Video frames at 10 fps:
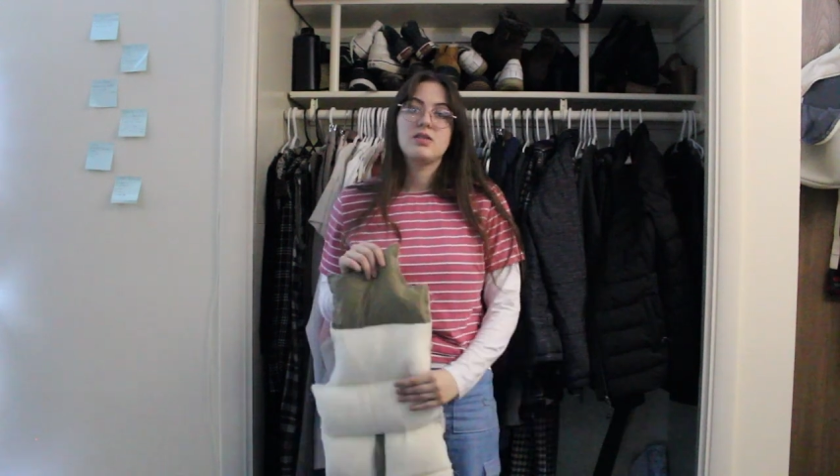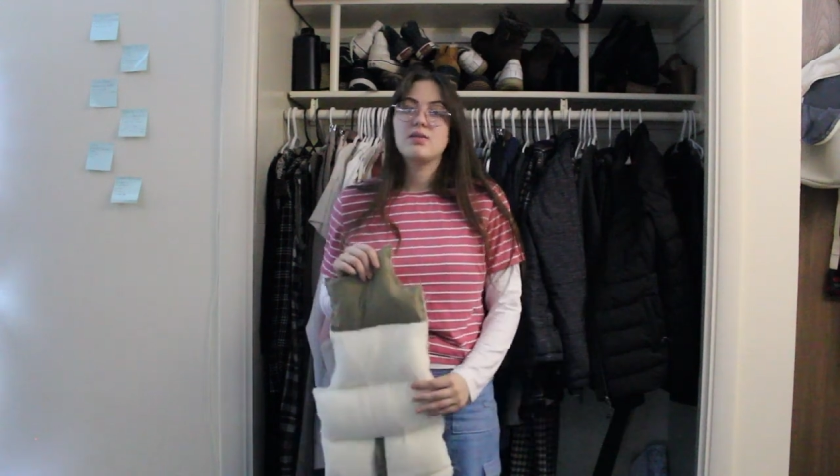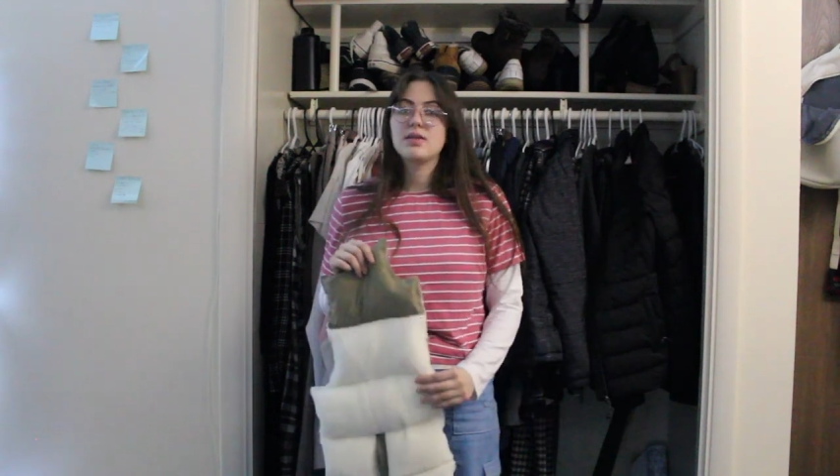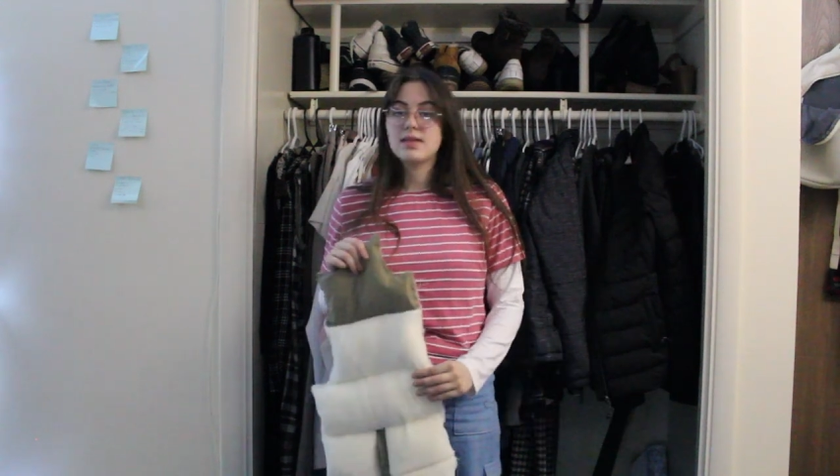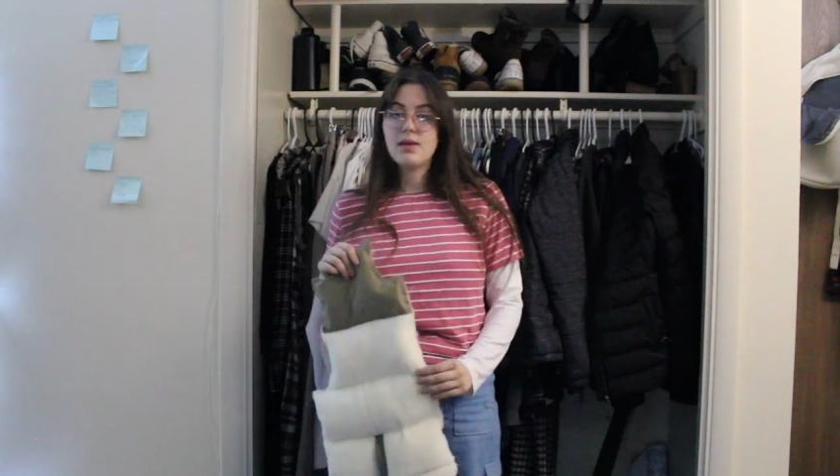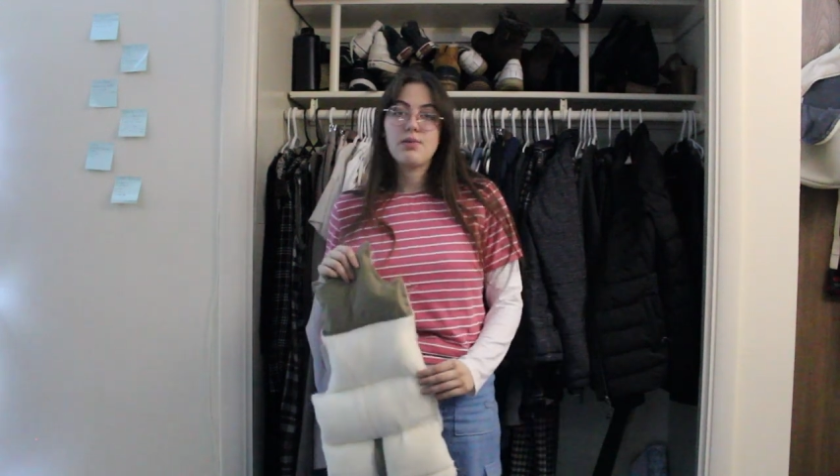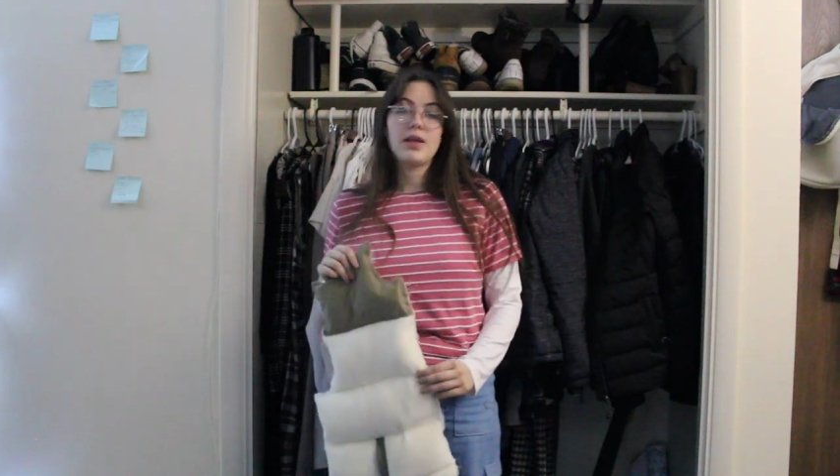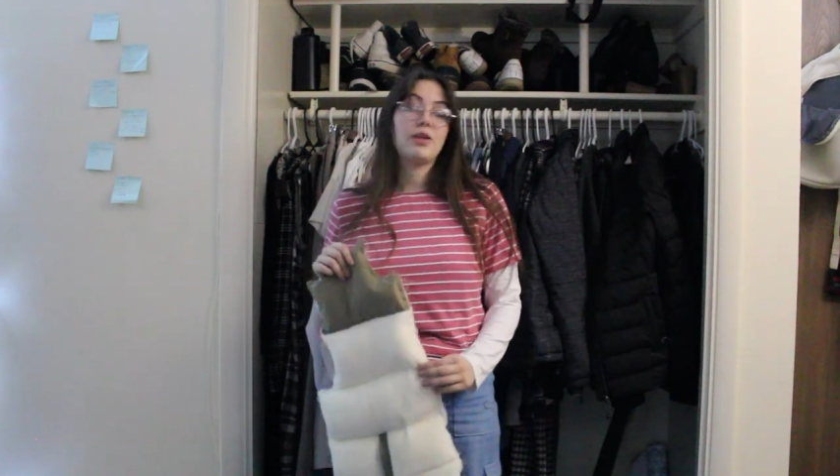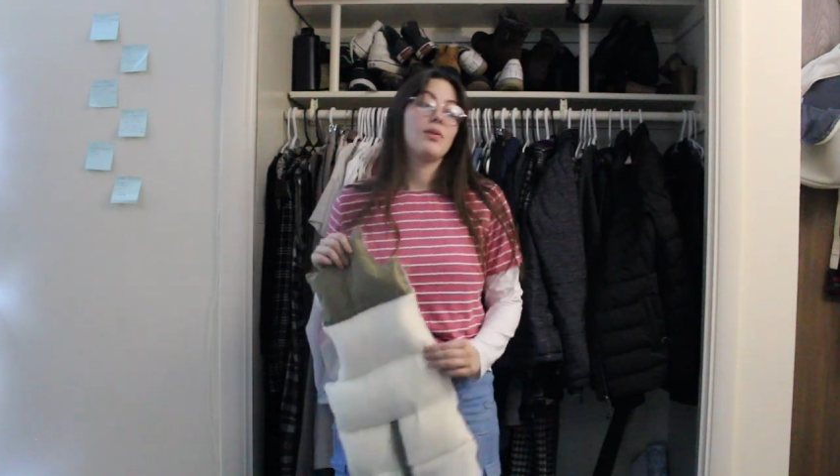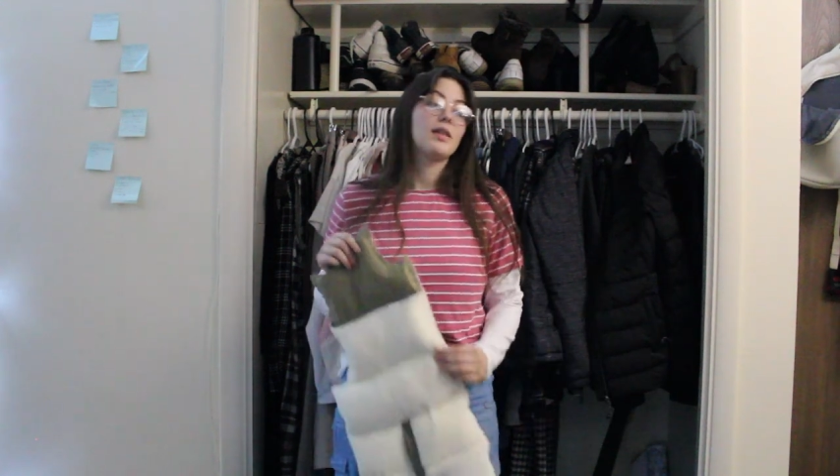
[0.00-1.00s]
do the same
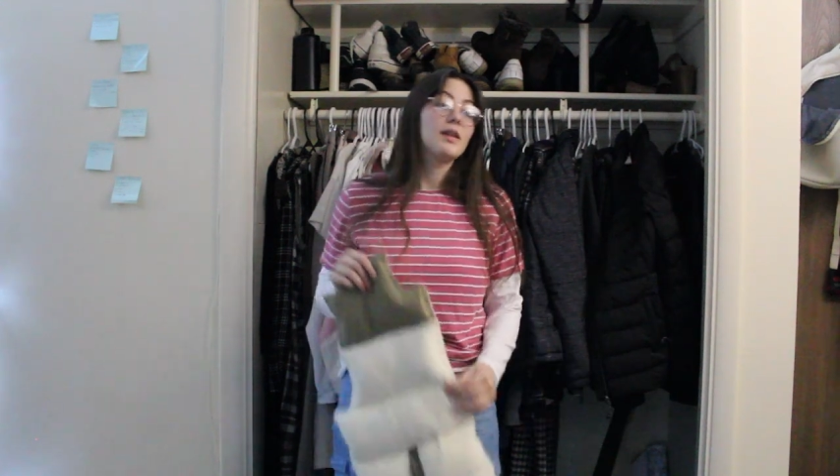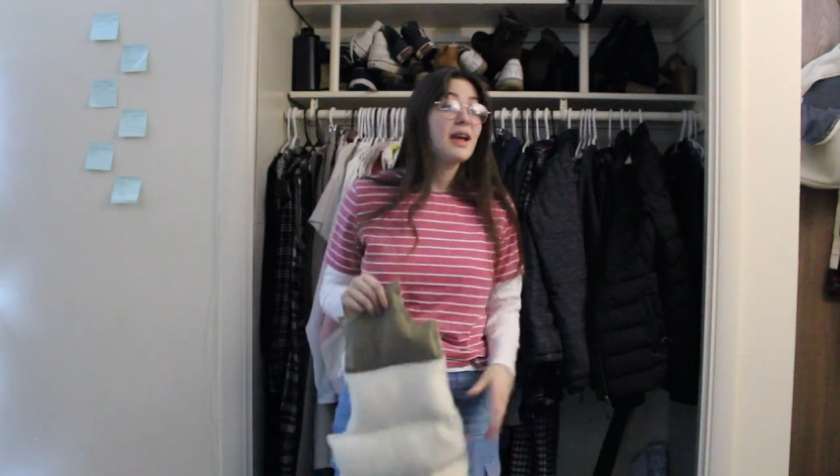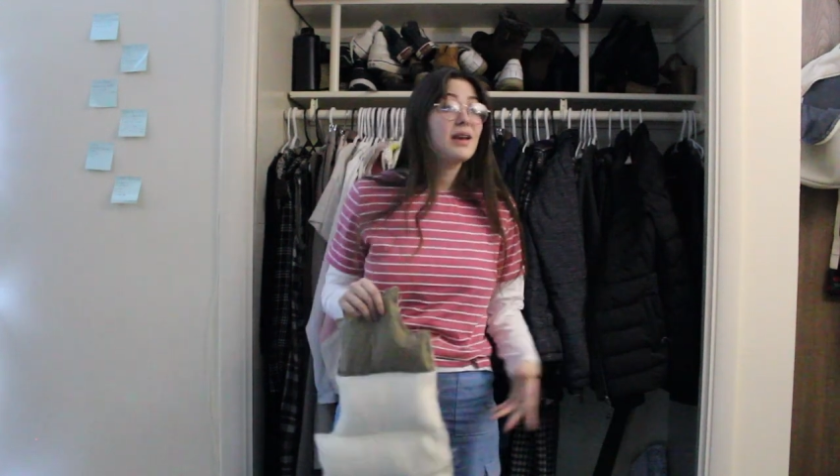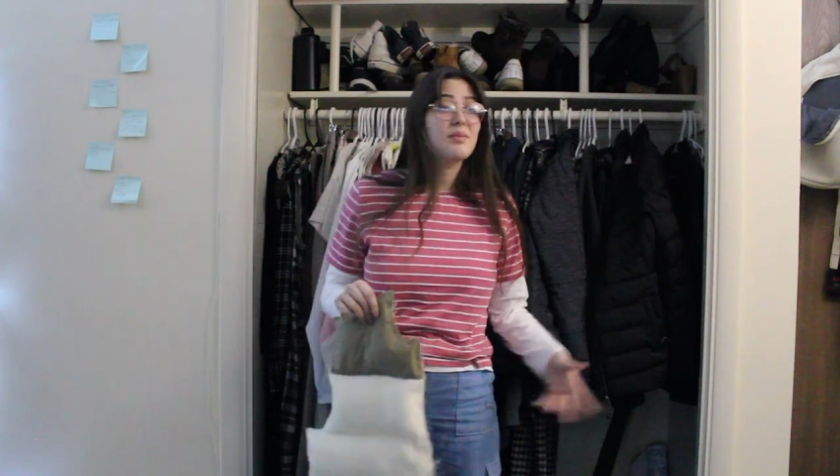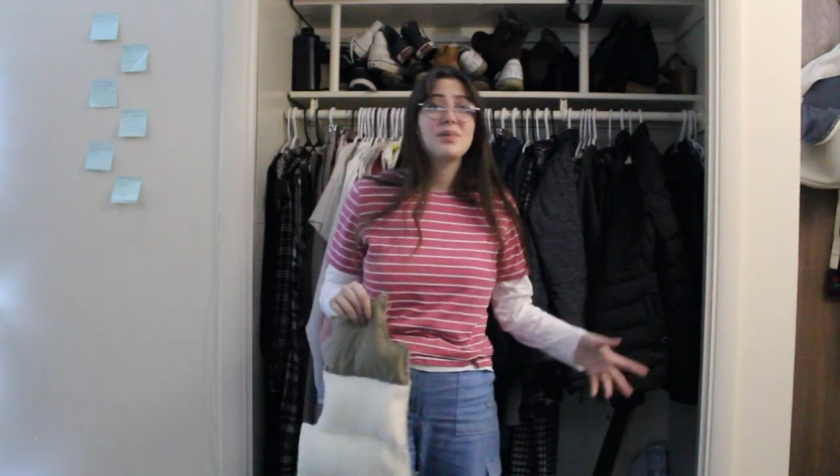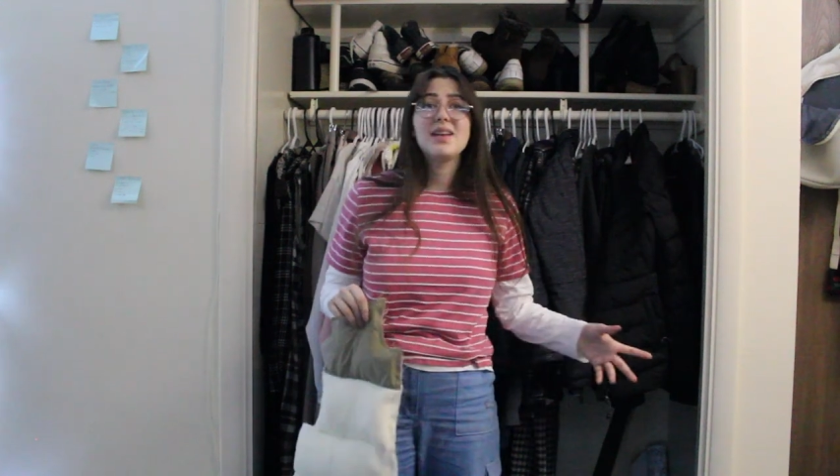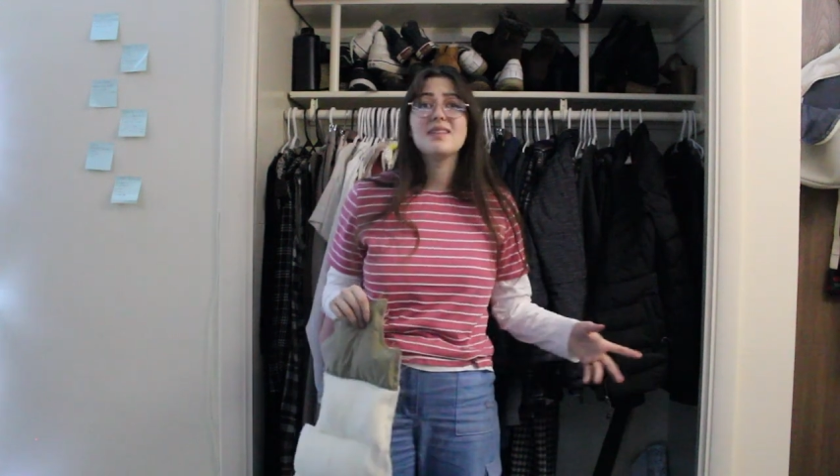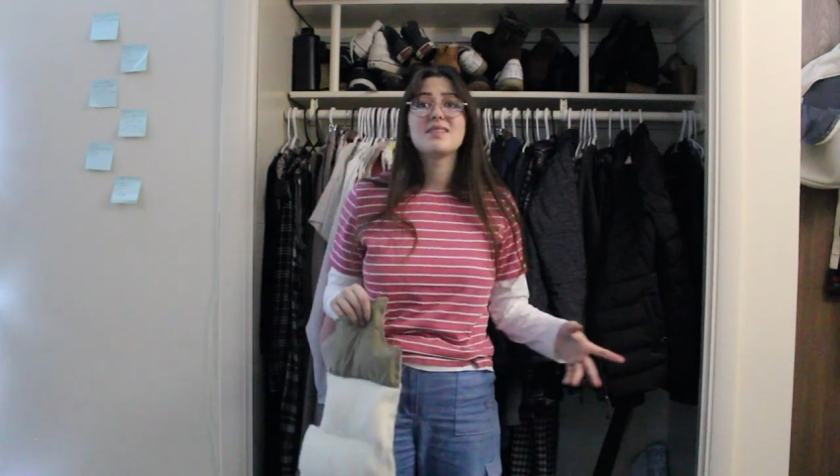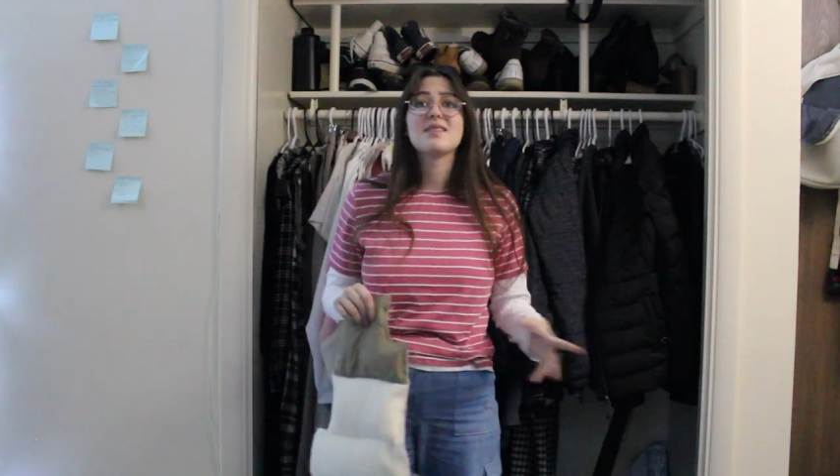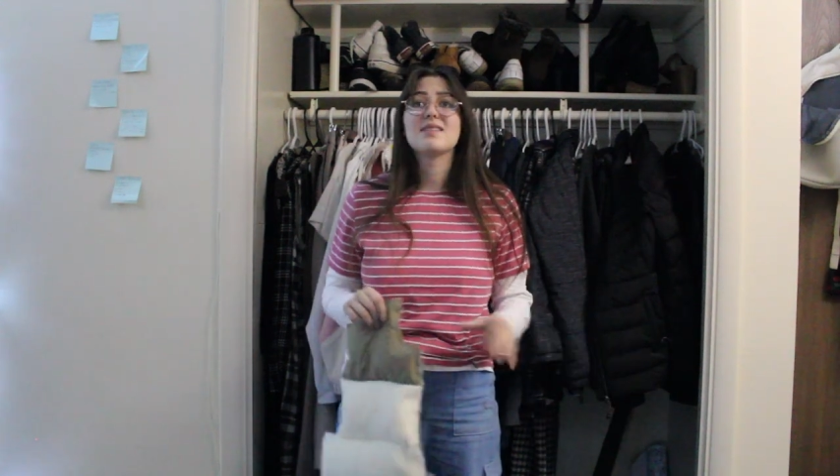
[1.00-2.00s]
thing with the lining
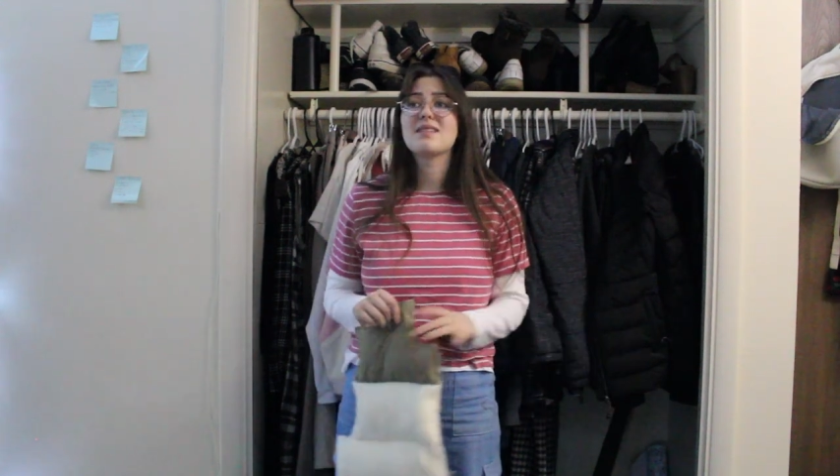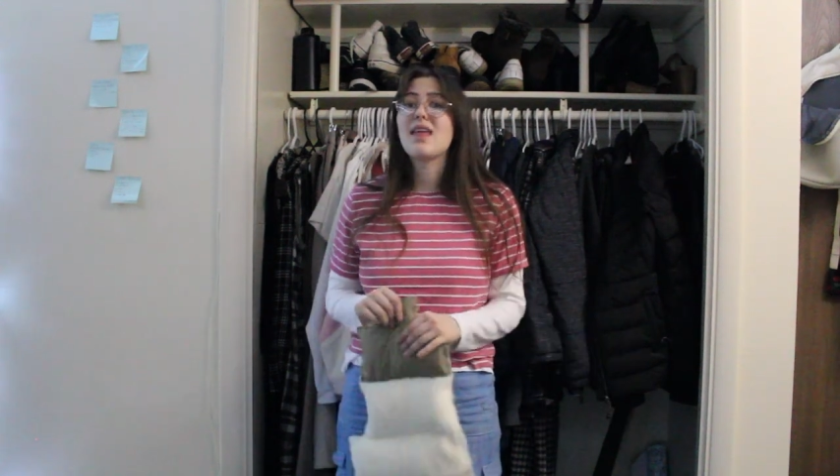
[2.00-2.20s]
pieces,